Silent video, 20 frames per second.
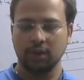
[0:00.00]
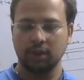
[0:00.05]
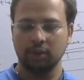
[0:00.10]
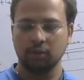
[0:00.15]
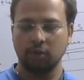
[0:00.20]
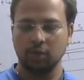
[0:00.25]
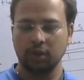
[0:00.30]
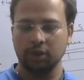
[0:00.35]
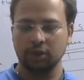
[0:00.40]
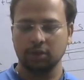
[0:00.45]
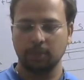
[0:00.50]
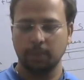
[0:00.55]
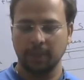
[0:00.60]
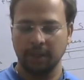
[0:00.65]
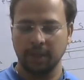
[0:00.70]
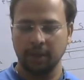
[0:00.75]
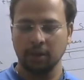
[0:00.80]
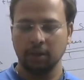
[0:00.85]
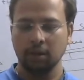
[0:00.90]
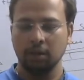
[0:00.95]
and what is
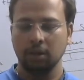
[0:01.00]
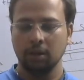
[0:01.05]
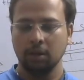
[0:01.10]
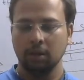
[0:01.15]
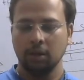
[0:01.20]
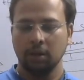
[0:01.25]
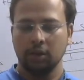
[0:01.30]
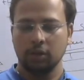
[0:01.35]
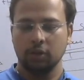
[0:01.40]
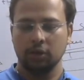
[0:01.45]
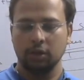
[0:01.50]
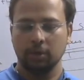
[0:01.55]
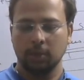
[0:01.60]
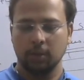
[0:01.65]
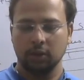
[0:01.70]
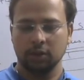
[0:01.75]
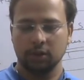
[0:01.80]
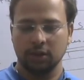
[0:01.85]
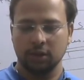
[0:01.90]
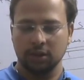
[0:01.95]
paid to
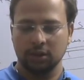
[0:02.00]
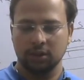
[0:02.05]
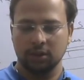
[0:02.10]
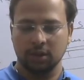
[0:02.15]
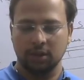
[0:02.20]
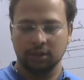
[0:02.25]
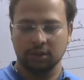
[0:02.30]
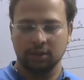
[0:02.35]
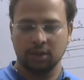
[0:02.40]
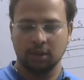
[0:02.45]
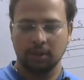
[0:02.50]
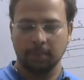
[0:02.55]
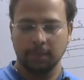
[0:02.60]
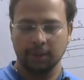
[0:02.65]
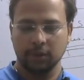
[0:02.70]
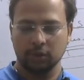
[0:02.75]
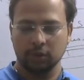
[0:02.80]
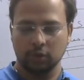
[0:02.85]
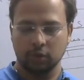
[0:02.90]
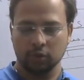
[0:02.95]
depositors is the
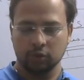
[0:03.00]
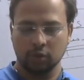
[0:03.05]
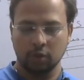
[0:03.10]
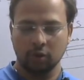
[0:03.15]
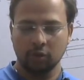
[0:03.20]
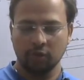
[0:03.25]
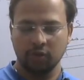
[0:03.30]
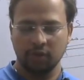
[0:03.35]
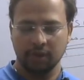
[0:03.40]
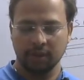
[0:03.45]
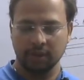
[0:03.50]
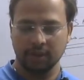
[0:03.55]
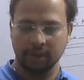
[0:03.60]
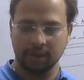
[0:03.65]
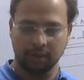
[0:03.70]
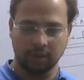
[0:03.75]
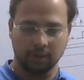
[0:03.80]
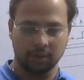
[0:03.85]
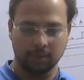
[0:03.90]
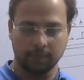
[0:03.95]
main source of
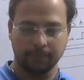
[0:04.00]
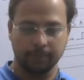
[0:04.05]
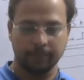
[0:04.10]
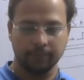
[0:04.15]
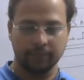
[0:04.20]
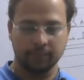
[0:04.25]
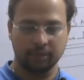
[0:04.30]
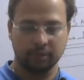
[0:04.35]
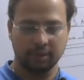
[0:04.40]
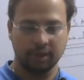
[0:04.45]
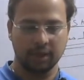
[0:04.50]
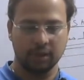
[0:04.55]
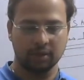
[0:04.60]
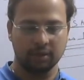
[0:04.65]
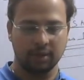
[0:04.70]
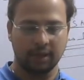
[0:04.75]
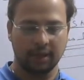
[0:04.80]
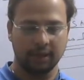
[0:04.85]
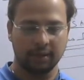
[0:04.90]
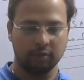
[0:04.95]
income, right?
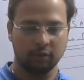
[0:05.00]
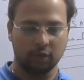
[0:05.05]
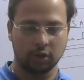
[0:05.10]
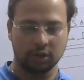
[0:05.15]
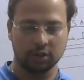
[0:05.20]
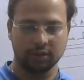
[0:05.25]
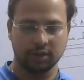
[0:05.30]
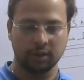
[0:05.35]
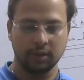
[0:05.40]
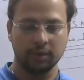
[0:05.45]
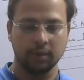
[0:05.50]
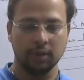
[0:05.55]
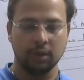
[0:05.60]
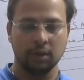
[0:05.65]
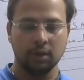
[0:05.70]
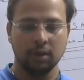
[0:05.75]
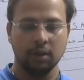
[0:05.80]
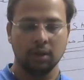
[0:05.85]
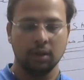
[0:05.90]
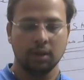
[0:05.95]
Like what I said.
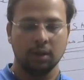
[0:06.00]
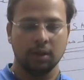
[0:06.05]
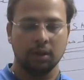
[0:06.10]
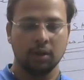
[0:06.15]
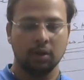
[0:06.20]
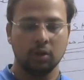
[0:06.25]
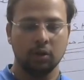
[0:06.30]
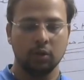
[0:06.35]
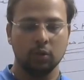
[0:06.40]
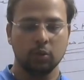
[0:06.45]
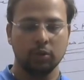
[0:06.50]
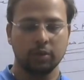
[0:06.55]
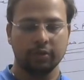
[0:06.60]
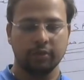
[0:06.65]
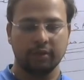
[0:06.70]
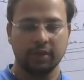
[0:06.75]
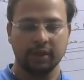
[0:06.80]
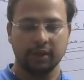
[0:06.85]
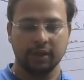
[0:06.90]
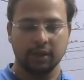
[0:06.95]
Now two
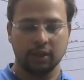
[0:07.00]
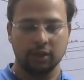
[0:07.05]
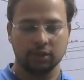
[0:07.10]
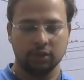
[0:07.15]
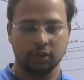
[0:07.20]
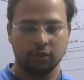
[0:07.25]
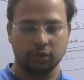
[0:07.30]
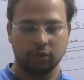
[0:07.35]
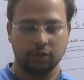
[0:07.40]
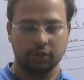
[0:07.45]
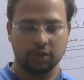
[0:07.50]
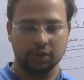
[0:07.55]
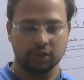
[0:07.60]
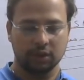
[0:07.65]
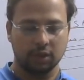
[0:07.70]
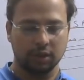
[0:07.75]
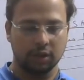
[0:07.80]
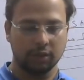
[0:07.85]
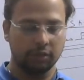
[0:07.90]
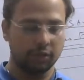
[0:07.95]
different credit situations
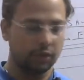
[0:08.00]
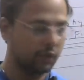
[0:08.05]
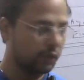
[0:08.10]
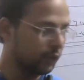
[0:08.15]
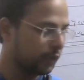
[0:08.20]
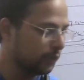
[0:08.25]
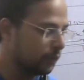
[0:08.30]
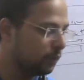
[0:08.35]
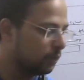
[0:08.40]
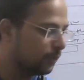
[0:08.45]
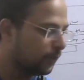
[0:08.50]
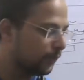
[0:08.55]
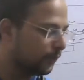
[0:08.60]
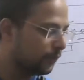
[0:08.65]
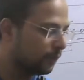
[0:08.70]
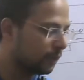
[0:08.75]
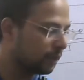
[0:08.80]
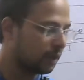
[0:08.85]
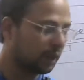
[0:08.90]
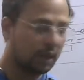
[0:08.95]
are given to you,
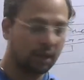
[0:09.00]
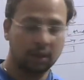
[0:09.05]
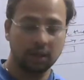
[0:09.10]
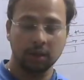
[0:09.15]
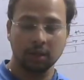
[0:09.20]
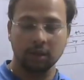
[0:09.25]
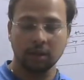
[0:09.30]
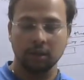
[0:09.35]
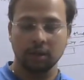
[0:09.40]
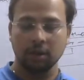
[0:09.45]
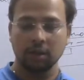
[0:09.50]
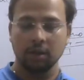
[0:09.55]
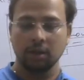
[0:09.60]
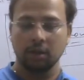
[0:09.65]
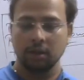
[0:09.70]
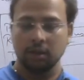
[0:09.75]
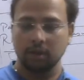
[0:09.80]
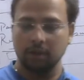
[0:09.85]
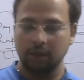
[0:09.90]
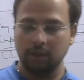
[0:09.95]
and
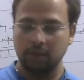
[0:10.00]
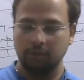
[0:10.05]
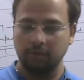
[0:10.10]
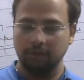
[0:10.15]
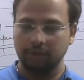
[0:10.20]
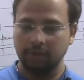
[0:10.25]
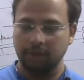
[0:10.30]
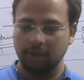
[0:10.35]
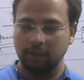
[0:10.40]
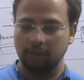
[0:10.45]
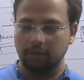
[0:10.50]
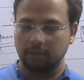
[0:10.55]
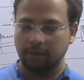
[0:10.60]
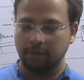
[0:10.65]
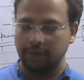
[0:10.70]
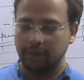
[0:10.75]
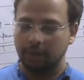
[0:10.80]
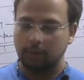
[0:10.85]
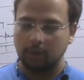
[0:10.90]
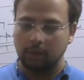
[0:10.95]
we will
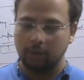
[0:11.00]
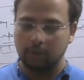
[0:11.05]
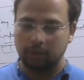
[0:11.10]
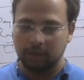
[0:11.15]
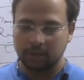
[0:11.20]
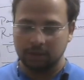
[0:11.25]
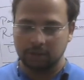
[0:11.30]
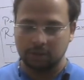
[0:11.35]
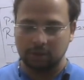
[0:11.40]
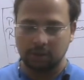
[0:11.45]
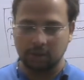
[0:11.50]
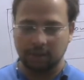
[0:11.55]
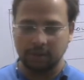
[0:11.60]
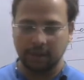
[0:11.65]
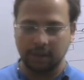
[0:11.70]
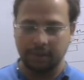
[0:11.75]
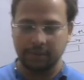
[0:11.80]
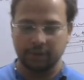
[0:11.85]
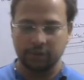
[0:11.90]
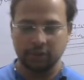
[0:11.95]
read about this
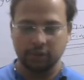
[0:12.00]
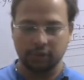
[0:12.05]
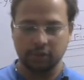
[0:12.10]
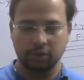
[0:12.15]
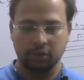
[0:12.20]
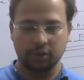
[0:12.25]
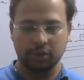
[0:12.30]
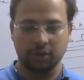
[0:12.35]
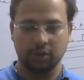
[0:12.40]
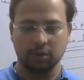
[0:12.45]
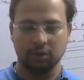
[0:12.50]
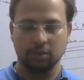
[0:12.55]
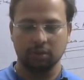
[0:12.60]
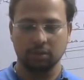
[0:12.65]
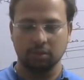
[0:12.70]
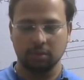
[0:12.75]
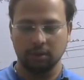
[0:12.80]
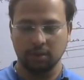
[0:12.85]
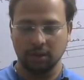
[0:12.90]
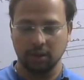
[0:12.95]
credit situation
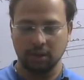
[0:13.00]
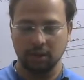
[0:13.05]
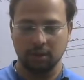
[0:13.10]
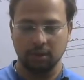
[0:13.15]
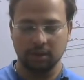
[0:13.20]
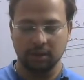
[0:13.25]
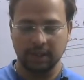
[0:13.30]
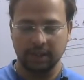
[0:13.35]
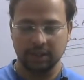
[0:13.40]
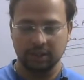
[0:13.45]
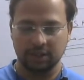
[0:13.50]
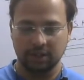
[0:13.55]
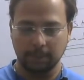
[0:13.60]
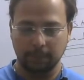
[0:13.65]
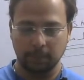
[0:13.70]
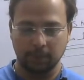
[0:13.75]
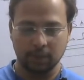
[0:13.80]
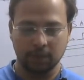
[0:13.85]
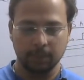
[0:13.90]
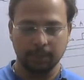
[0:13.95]
in the next
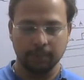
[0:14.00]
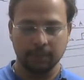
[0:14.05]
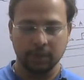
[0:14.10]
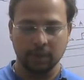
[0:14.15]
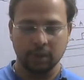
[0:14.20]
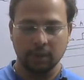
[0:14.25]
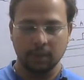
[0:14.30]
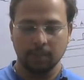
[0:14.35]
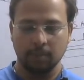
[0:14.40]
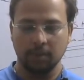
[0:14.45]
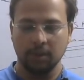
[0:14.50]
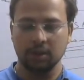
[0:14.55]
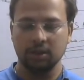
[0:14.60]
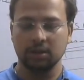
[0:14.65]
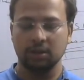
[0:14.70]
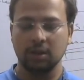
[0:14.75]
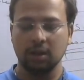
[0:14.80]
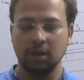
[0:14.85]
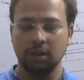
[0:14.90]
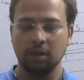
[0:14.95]
chapter, means
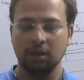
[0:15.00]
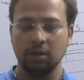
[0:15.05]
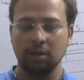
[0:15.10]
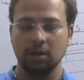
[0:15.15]
the